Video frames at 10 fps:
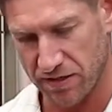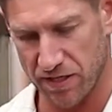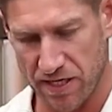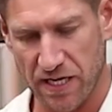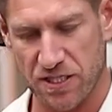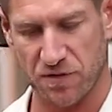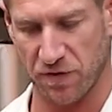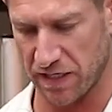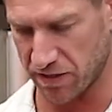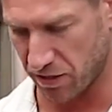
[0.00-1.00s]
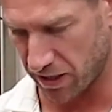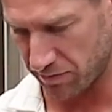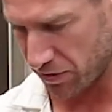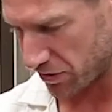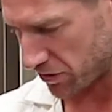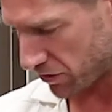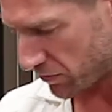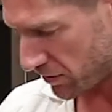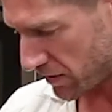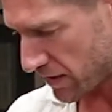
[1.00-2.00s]
The next thing that I'm gonna
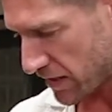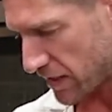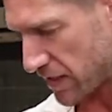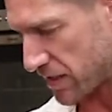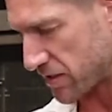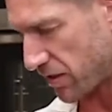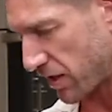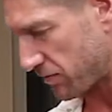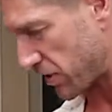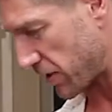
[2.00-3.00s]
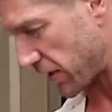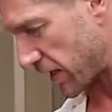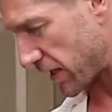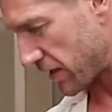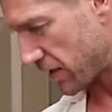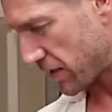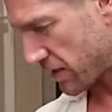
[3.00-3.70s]
do is I'm gonna get